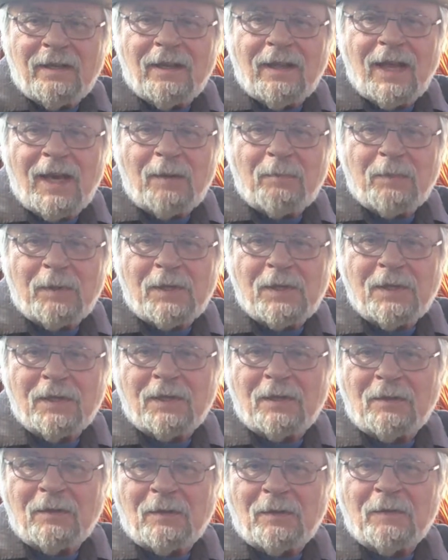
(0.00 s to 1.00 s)
that
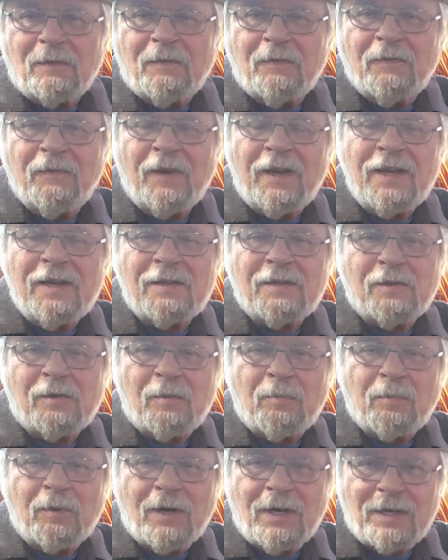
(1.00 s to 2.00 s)
particular phase of the
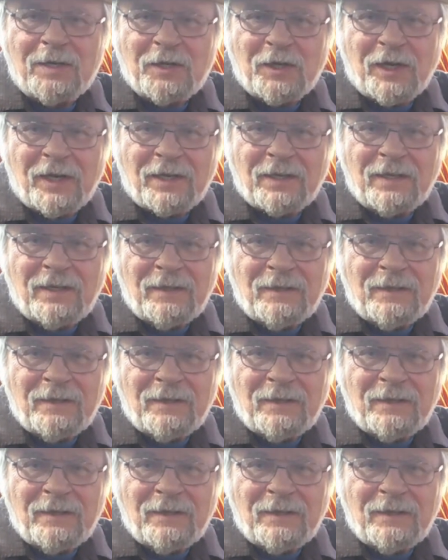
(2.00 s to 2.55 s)
project.